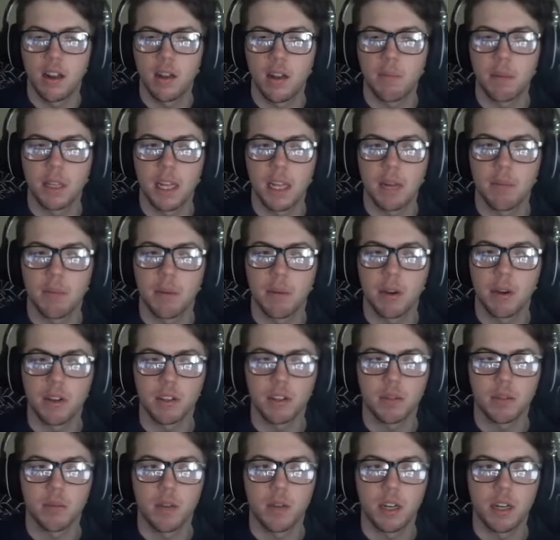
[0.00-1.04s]
but then
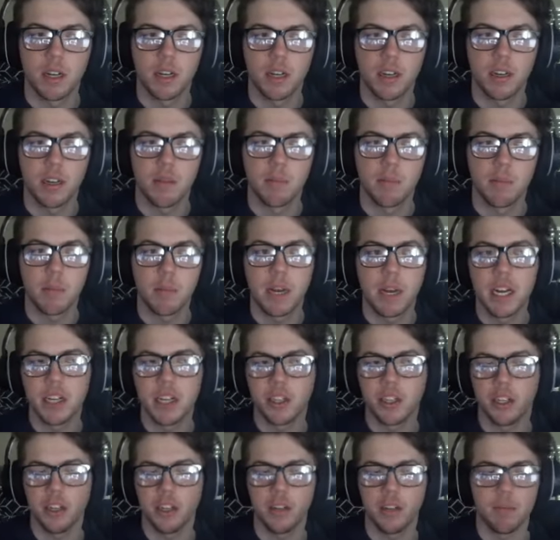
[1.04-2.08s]
box 1
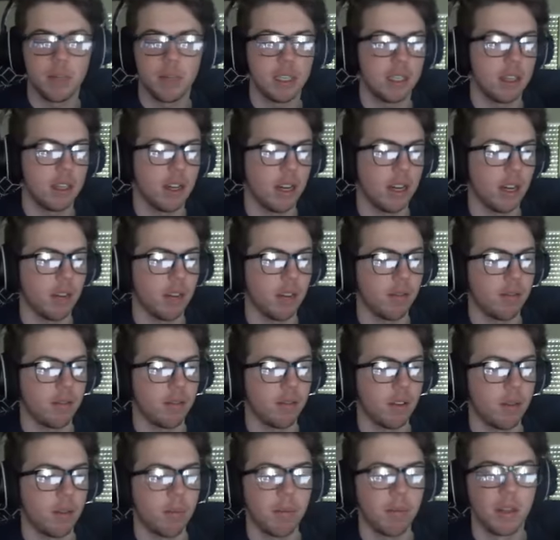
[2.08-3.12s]
major, you'd be starting
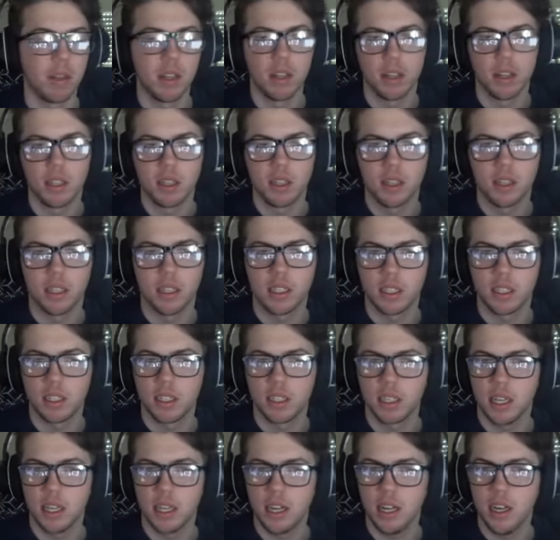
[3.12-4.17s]
from the
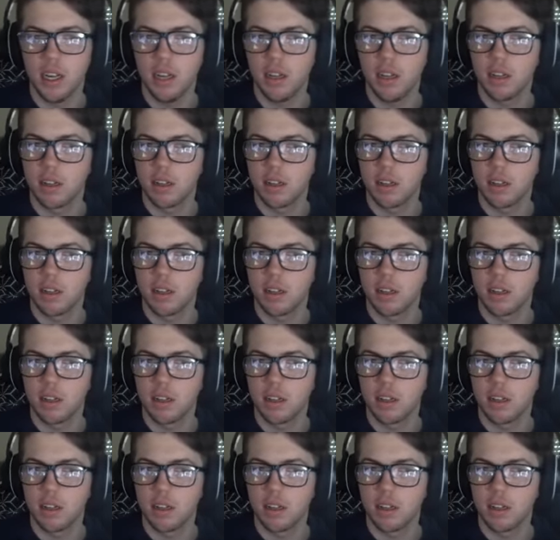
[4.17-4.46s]
C?